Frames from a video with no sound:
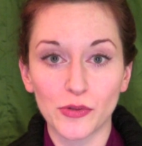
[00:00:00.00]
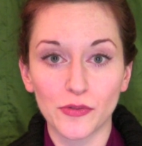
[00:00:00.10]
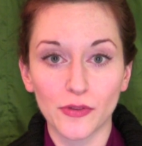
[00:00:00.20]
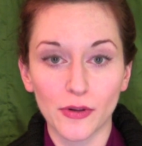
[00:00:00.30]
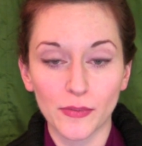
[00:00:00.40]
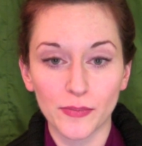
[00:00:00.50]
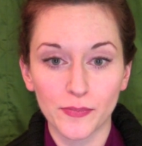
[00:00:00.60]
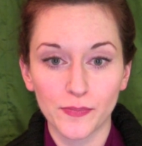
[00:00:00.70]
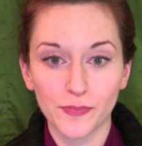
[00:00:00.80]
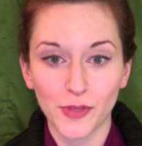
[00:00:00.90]
who've
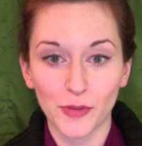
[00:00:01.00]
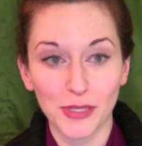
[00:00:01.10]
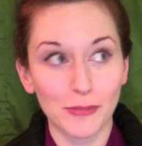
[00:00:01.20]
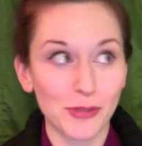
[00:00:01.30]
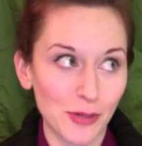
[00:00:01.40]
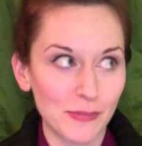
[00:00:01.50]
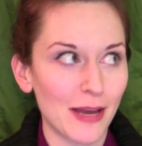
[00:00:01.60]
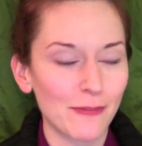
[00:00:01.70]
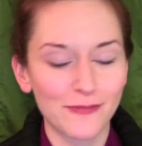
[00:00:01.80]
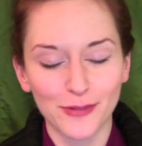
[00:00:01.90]
been able to put me
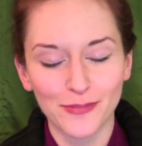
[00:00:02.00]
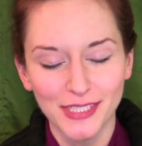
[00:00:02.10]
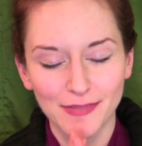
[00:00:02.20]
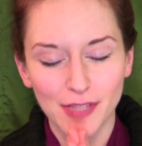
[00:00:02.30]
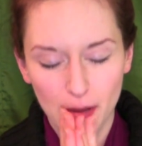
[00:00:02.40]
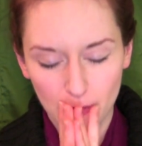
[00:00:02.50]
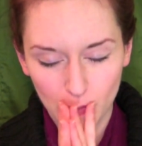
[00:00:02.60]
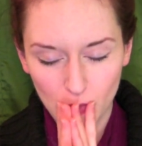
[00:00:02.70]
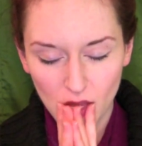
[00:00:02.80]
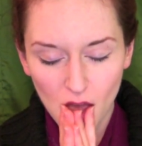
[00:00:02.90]
up for bits of time.
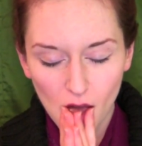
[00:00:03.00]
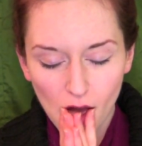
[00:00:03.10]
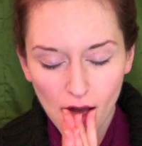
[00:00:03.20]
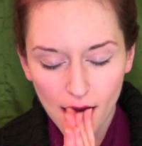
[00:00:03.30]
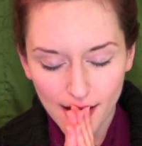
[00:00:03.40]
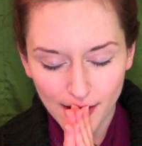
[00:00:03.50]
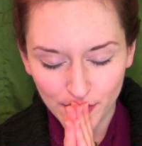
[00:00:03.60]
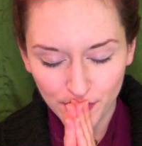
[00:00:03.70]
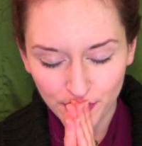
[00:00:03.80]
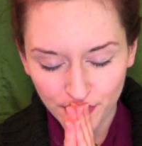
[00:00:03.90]

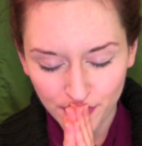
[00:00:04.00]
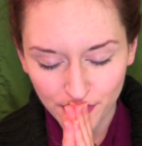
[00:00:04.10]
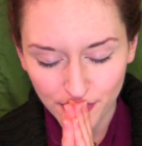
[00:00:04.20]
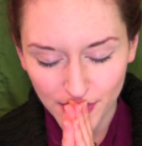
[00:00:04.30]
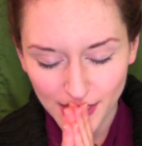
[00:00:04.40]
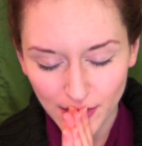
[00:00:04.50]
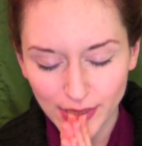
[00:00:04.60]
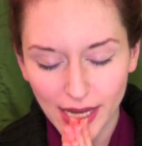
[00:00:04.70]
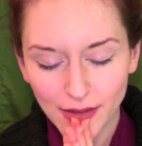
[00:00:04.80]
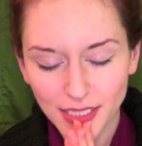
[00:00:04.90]
So I
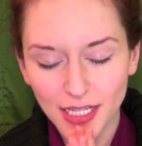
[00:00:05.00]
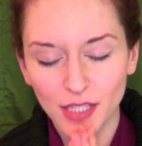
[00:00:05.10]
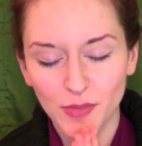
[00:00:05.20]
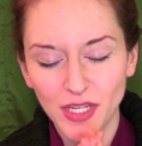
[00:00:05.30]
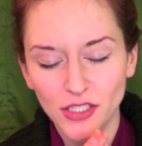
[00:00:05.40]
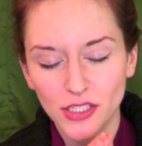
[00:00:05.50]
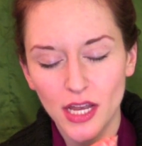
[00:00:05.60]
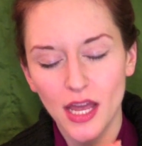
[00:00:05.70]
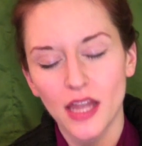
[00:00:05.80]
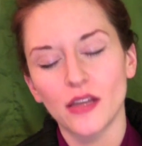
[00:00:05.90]
was house-sitting on the beach,
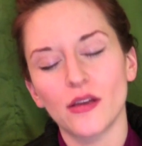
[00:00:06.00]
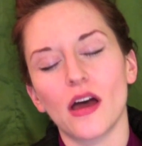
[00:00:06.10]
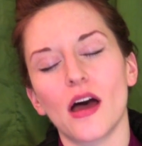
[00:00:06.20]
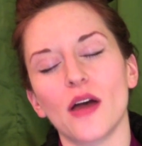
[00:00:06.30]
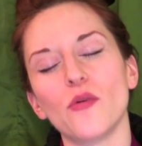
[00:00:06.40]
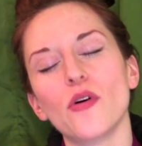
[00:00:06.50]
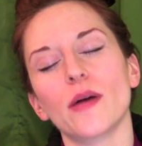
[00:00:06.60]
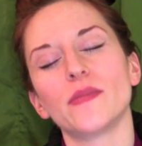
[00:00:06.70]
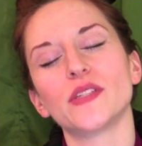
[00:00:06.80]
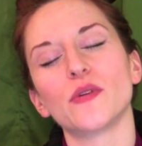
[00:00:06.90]
and I woke
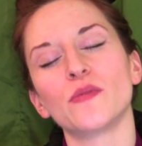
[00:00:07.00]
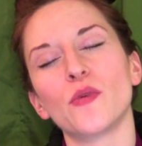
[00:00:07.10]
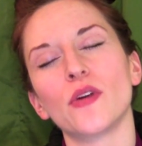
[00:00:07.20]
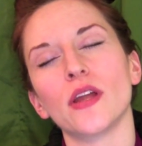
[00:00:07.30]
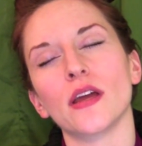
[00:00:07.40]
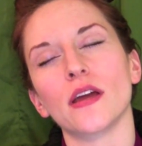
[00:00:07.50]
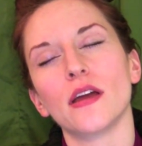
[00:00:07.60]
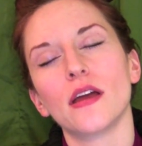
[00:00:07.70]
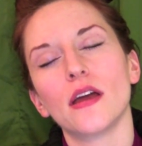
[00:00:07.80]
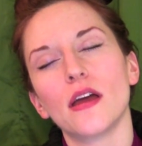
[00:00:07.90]
up this one morning,
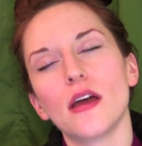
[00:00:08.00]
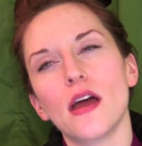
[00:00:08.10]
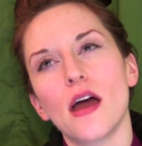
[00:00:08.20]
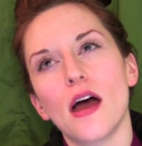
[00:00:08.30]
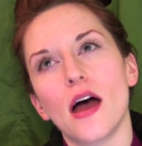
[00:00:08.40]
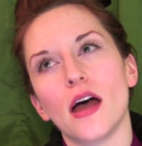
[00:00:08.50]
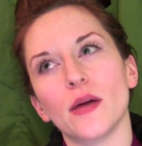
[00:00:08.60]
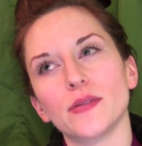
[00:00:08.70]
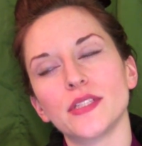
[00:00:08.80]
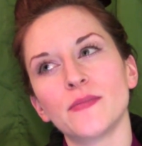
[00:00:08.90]

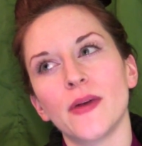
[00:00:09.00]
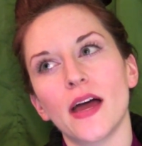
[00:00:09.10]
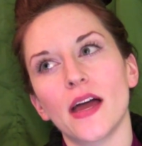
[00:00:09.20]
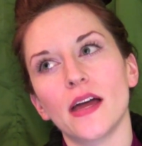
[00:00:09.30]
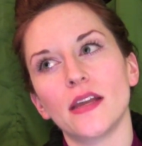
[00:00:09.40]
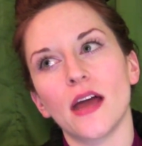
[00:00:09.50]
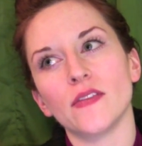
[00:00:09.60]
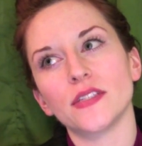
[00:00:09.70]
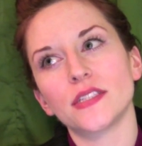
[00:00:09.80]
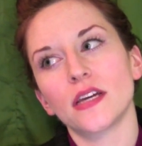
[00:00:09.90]
and I was in bed,
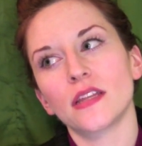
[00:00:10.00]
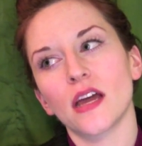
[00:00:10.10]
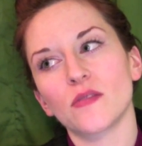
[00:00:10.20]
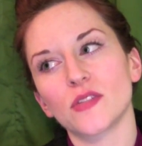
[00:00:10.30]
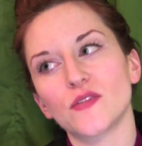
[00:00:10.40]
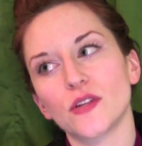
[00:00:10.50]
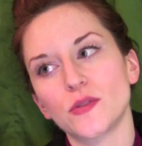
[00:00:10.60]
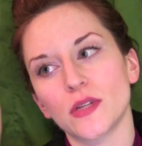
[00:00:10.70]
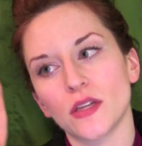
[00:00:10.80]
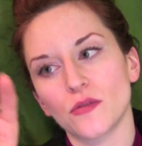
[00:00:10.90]
and the sunlight was
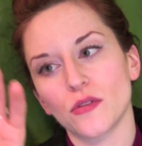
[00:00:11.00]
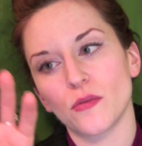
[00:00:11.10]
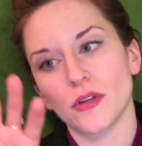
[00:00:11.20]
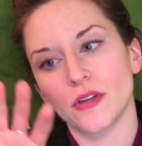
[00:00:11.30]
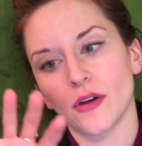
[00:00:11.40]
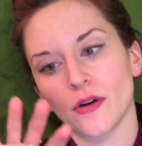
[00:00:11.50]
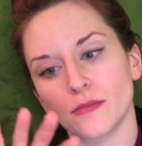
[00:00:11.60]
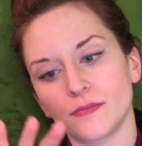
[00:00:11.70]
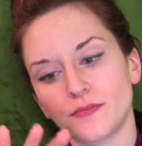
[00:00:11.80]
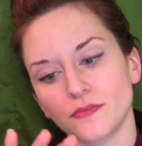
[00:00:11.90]
filtering in through the window,